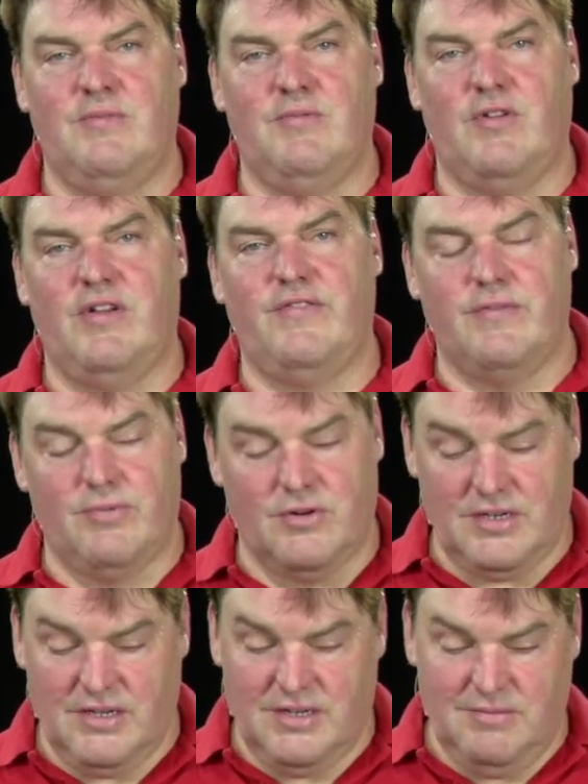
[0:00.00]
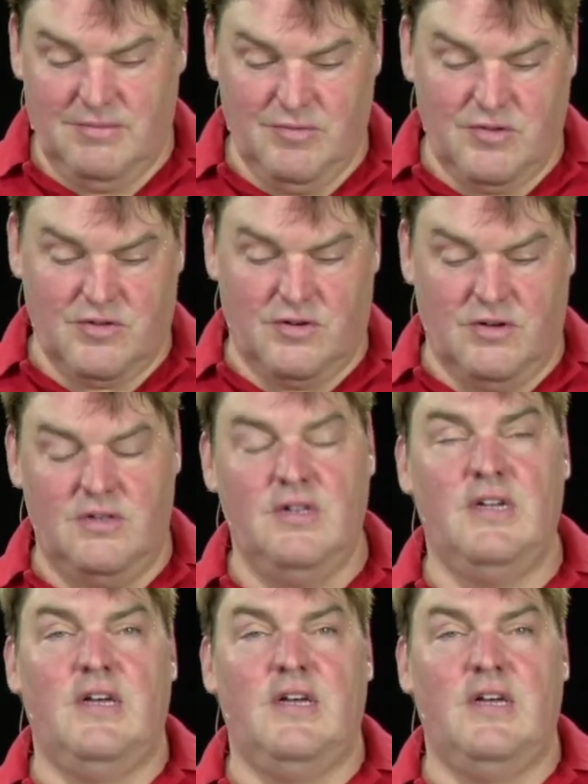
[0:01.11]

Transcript: mimoLive Reporter, and mimoCall,